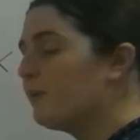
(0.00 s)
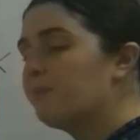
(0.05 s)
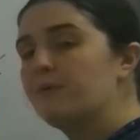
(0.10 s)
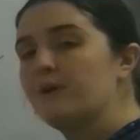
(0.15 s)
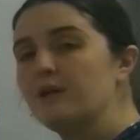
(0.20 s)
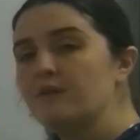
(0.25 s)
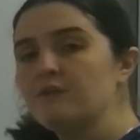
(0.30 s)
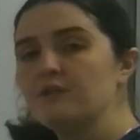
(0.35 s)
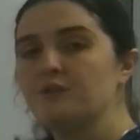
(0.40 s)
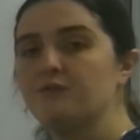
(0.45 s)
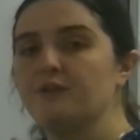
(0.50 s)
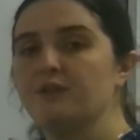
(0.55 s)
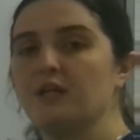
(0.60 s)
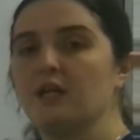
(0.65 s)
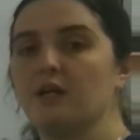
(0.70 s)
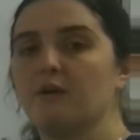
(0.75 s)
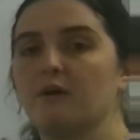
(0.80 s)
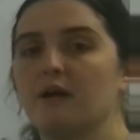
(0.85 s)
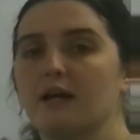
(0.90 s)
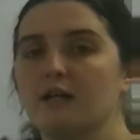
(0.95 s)
my previous
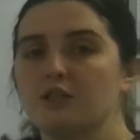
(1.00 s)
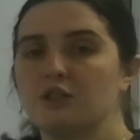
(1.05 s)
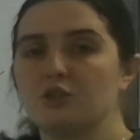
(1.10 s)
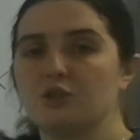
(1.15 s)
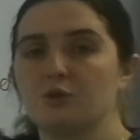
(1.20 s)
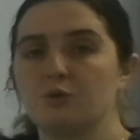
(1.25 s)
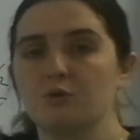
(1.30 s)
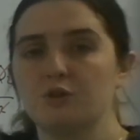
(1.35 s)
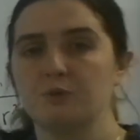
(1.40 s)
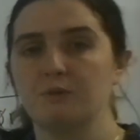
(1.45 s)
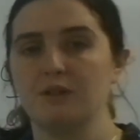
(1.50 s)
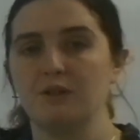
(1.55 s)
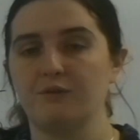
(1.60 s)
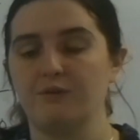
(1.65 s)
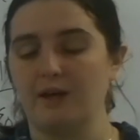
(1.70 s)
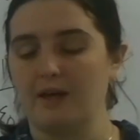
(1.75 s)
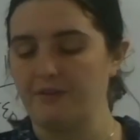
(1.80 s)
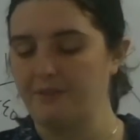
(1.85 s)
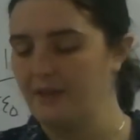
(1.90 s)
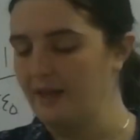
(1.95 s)
video, I actually talked about the
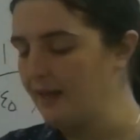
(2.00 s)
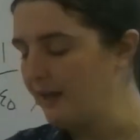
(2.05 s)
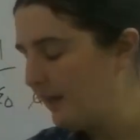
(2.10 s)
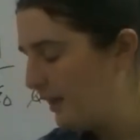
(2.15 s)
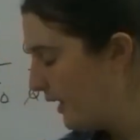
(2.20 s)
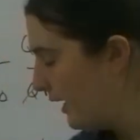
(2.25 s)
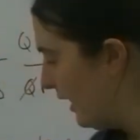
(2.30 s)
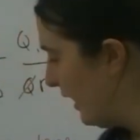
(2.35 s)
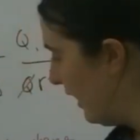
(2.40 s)
fact that